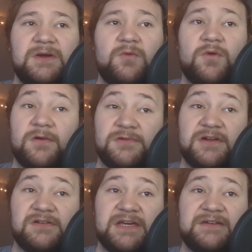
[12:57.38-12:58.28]
Worrell
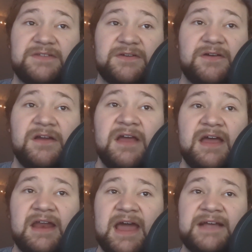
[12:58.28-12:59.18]
called out to her
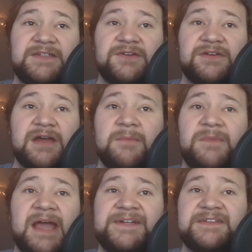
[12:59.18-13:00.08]
and asked her to come
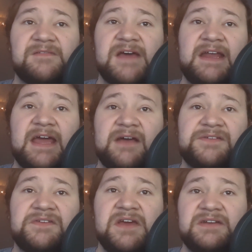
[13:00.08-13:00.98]
back to the
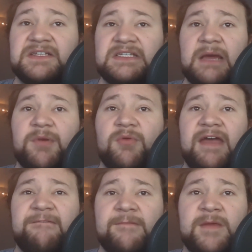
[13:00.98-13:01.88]
lighthouse, to step
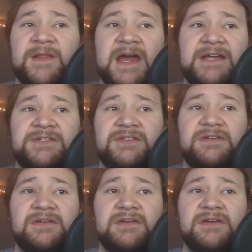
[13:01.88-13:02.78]
away from the ledge.
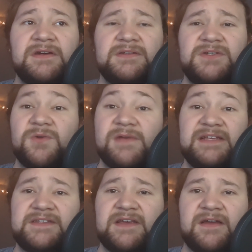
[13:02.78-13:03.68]

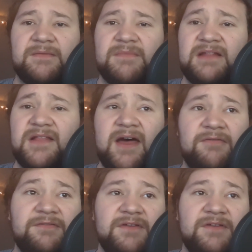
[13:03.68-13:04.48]
"Theresa, my love,